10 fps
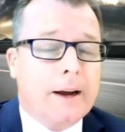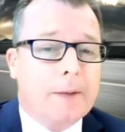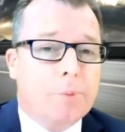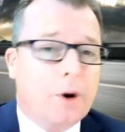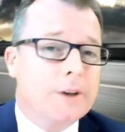
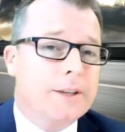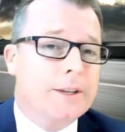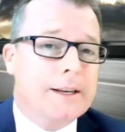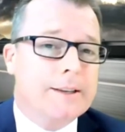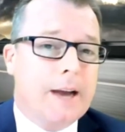prior to
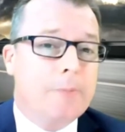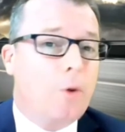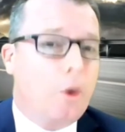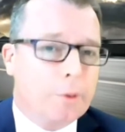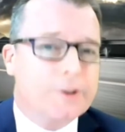the exam,
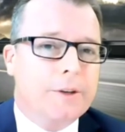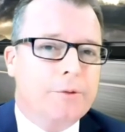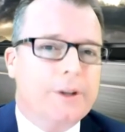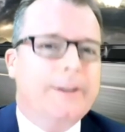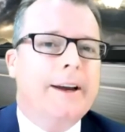almost
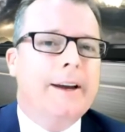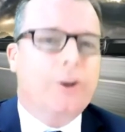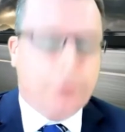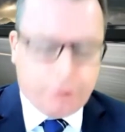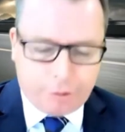every day,
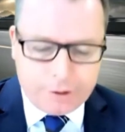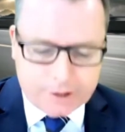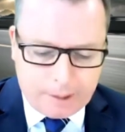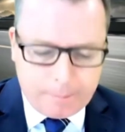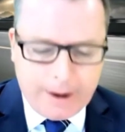going through
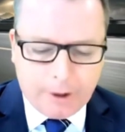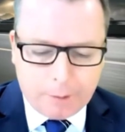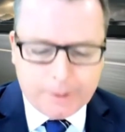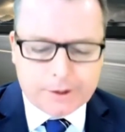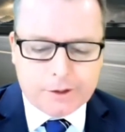some
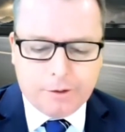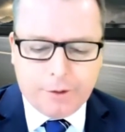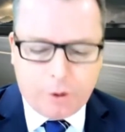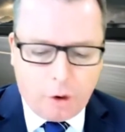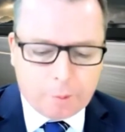elements of
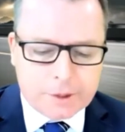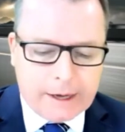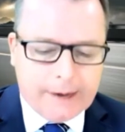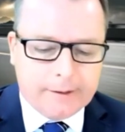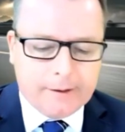the Corps
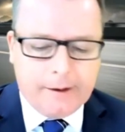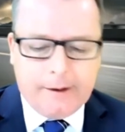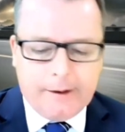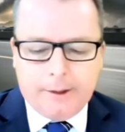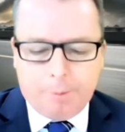Act,
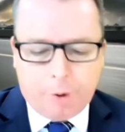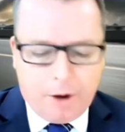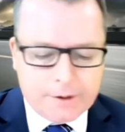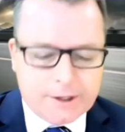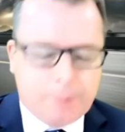the
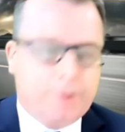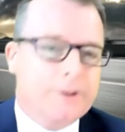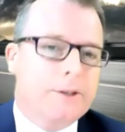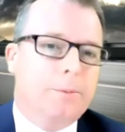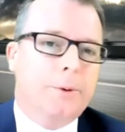privacy
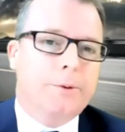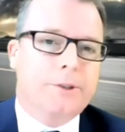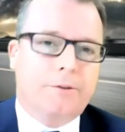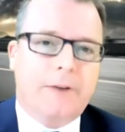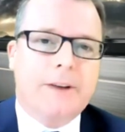principles,
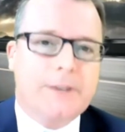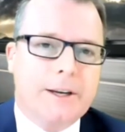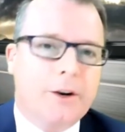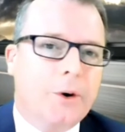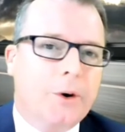the
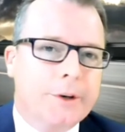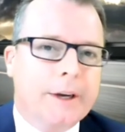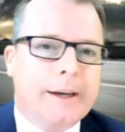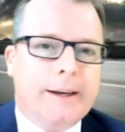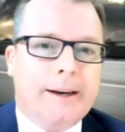FASEA code,
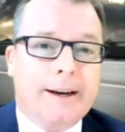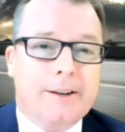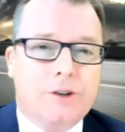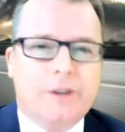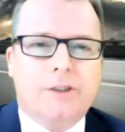
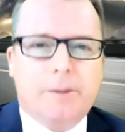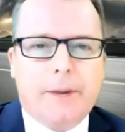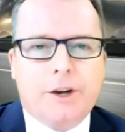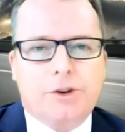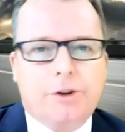just to
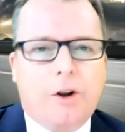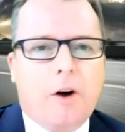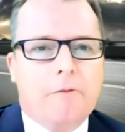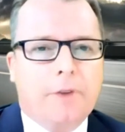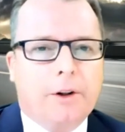make sure that
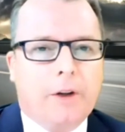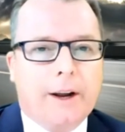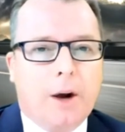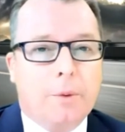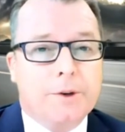I felt
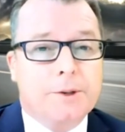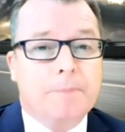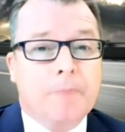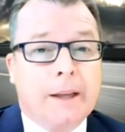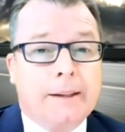like I was
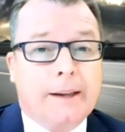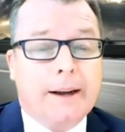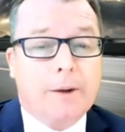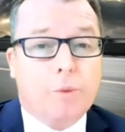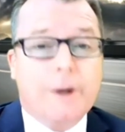
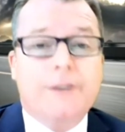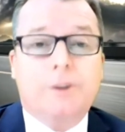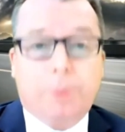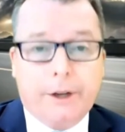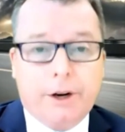
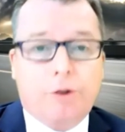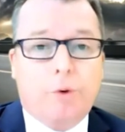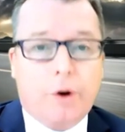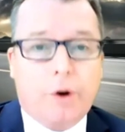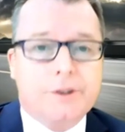reasonably
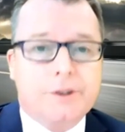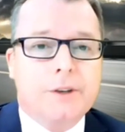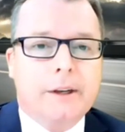across